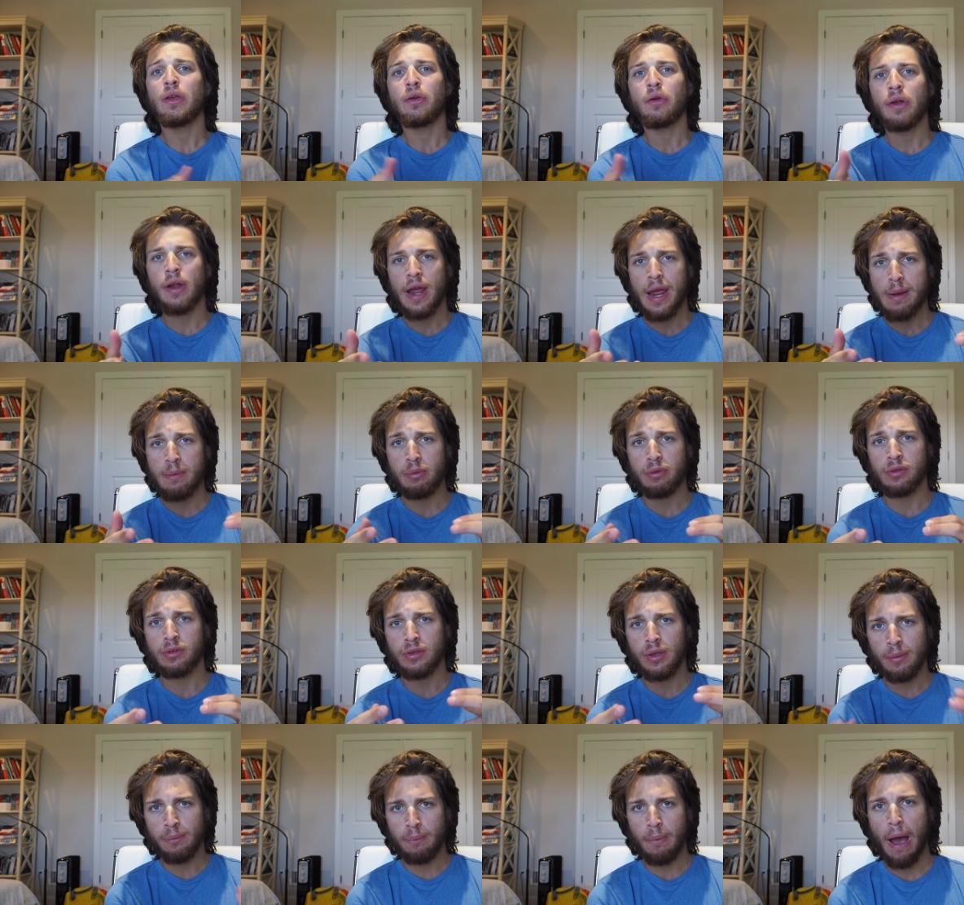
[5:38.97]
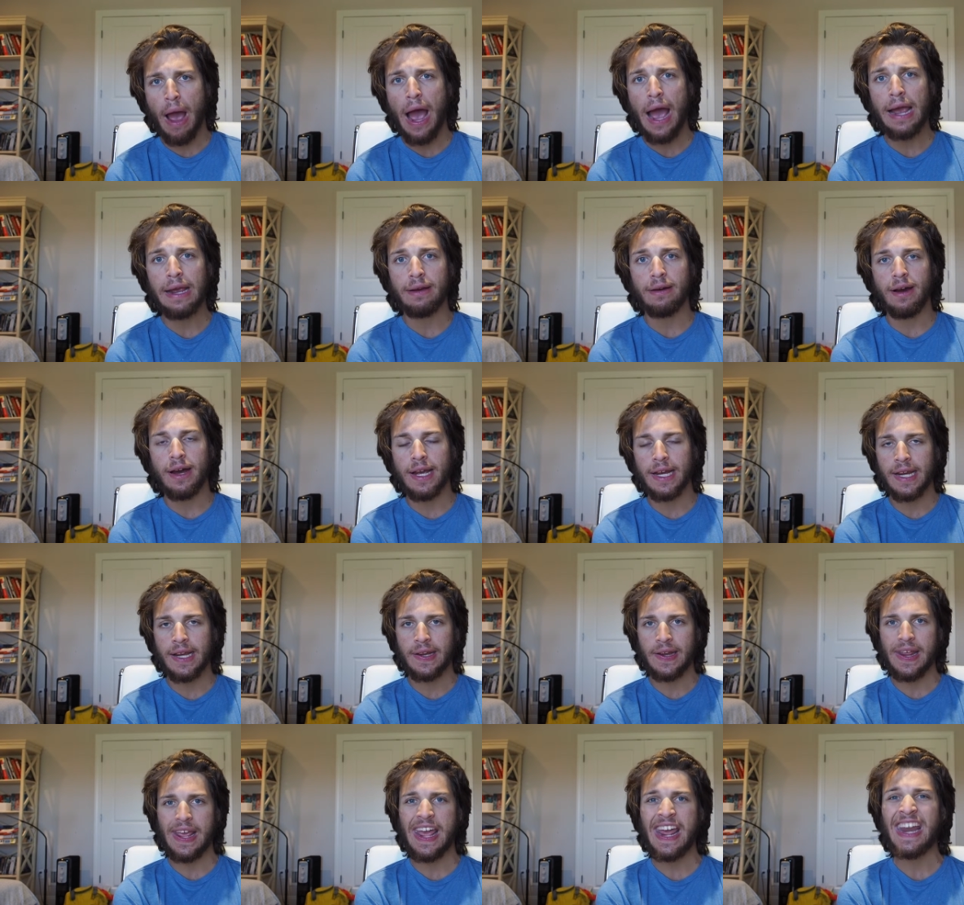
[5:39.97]
you're able to buy like
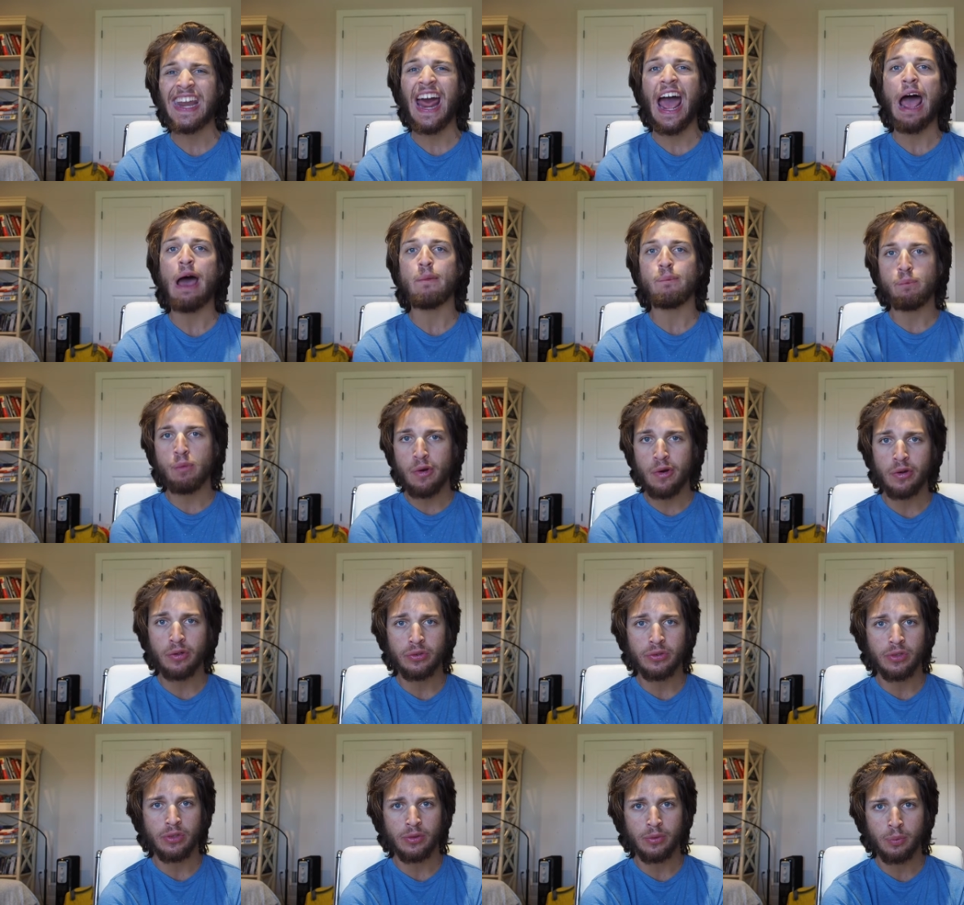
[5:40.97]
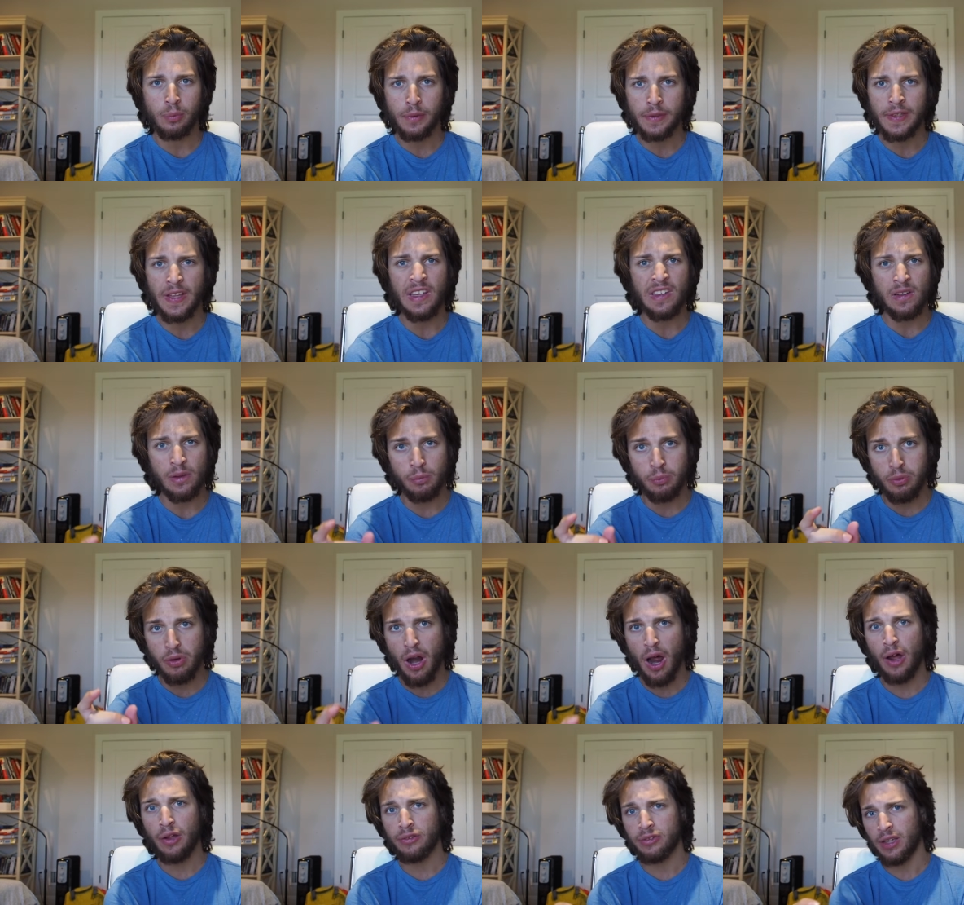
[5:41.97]
an in-app purchase within the
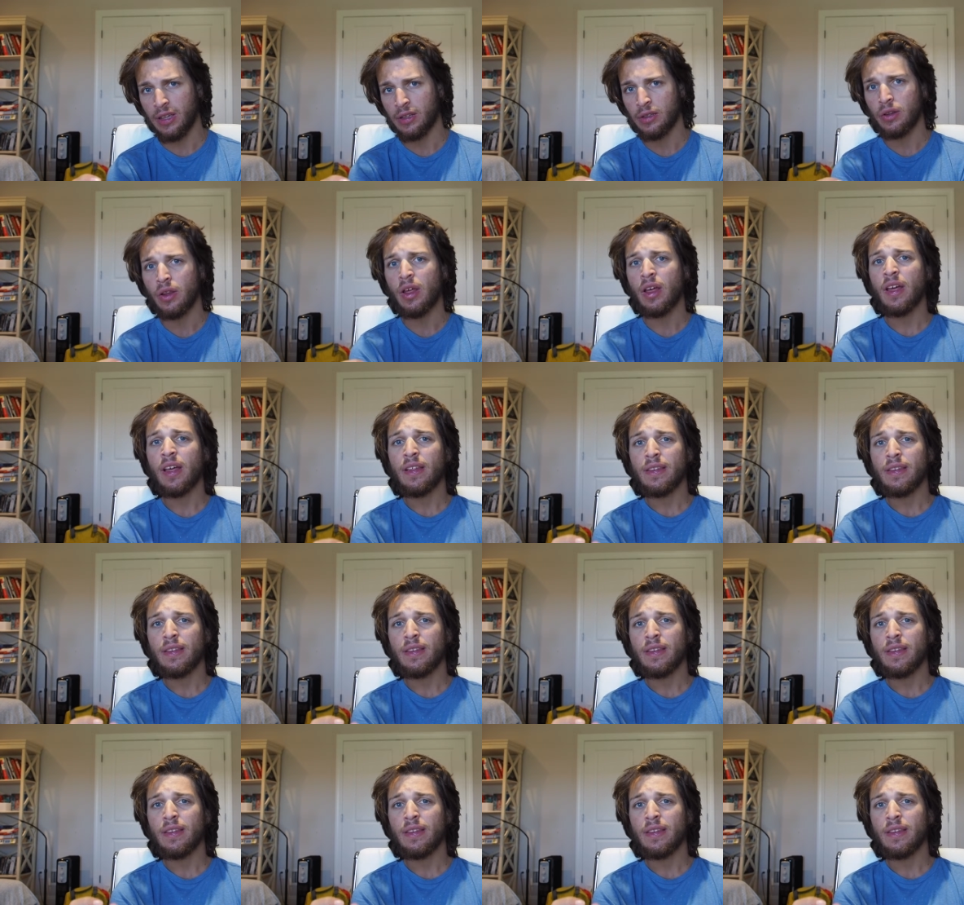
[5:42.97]
project.